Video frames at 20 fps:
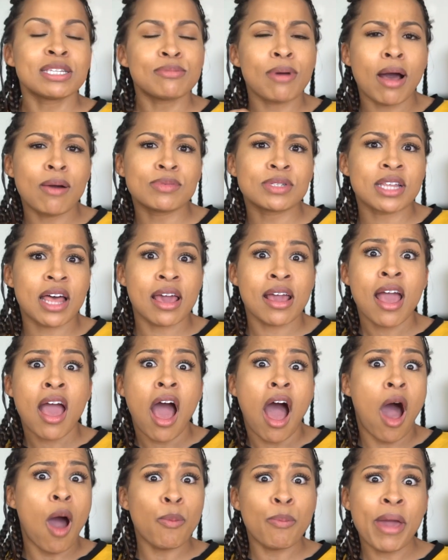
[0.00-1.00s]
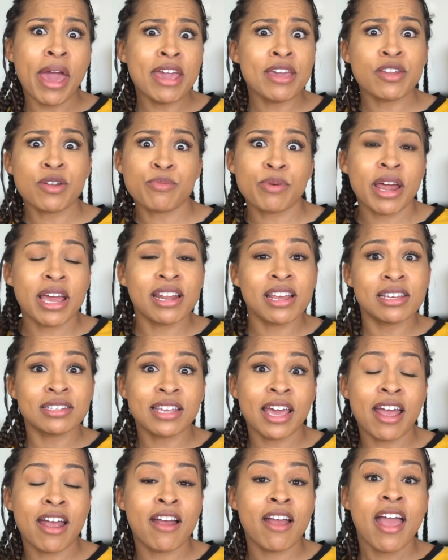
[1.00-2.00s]
mom was like, I'll pay you to braid his
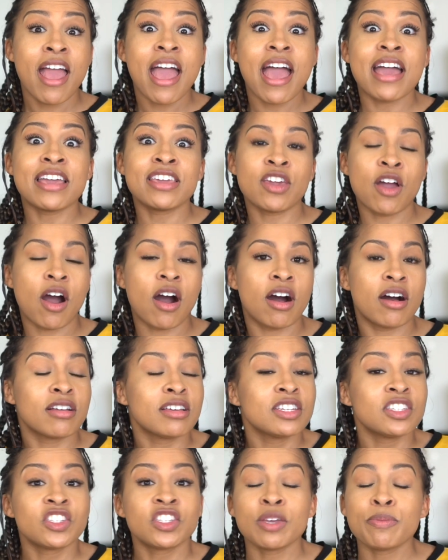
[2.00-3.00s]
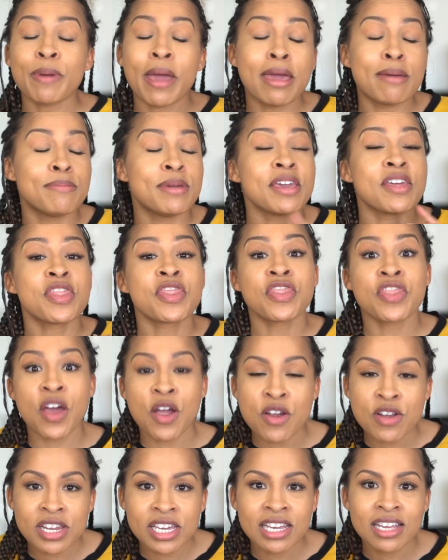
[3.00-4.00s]
hair. And y'all, she paid me
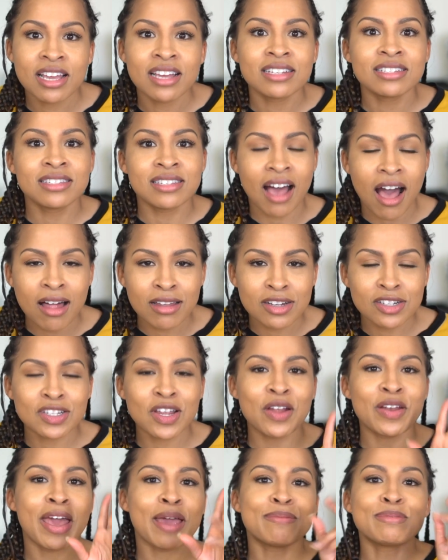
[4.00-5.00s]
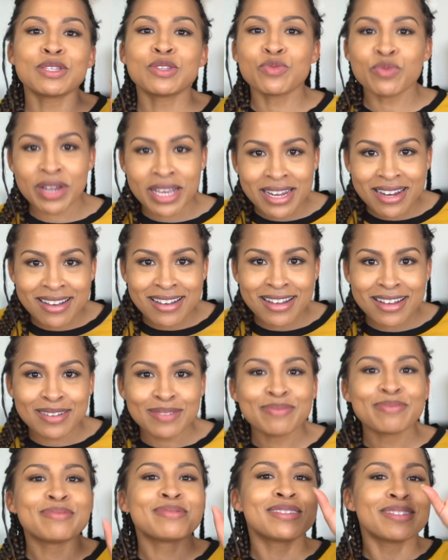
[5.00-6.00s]
$30. Her name is Rita.
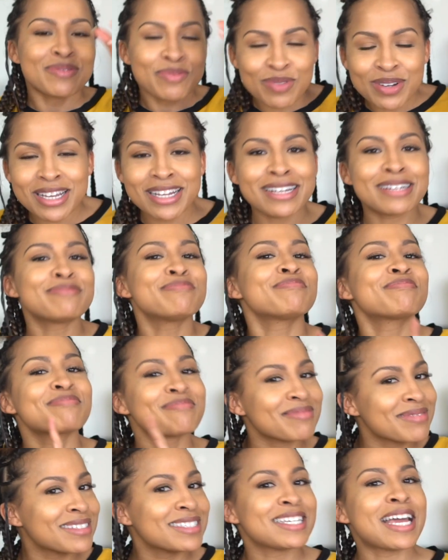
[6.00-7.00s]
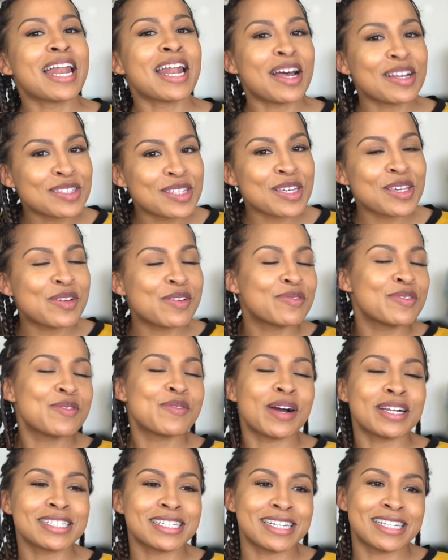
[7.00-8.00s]
Rita, shout out to you if you're
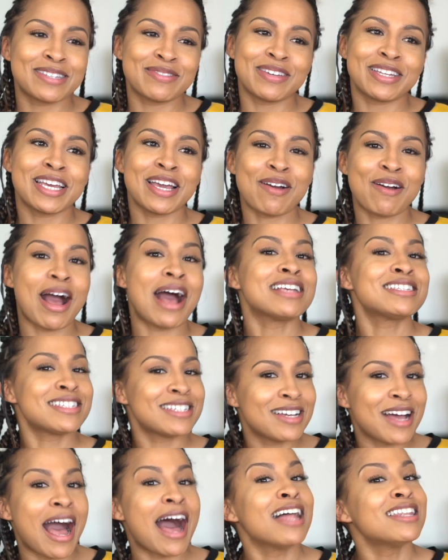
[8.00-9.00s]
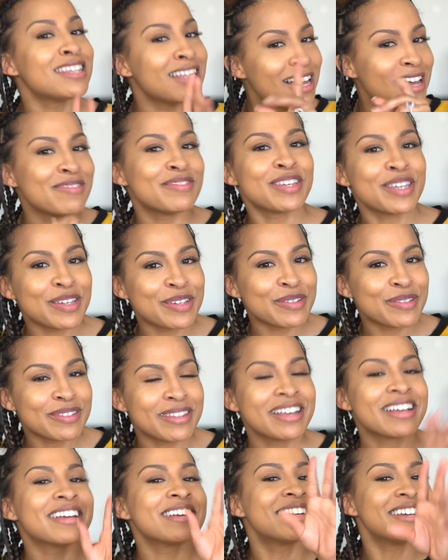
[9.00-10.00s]
watching this video. I love you.
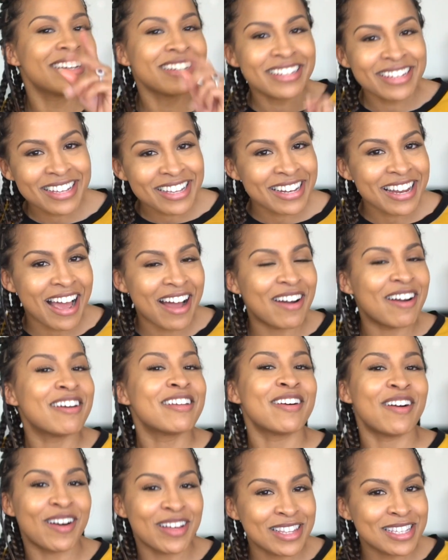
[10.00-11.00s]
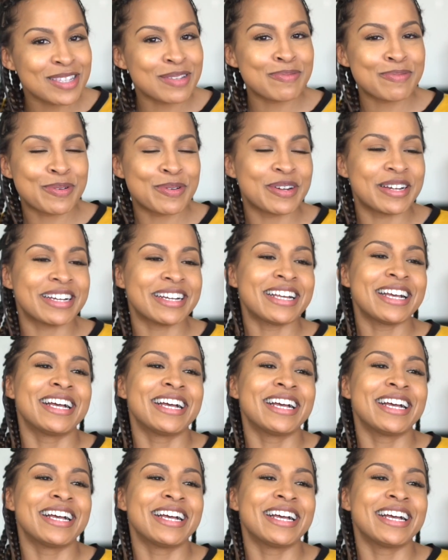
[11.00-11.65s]
Good looking out on all the support.